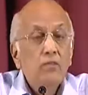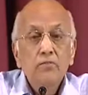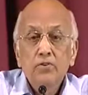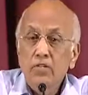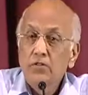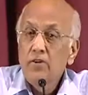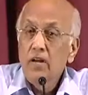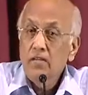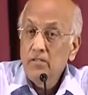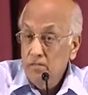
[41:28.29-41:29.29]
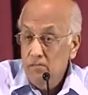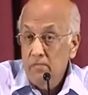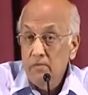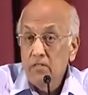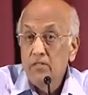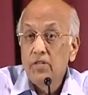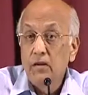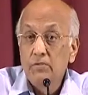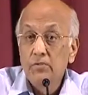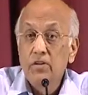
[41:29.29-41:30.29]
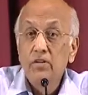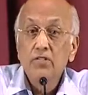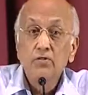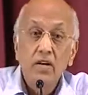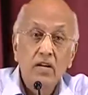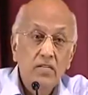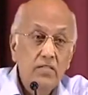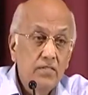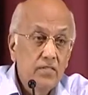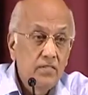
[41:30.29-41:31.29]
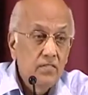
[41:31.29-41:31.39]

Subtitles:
of you Israelites," you remember the disciples were all Israelites,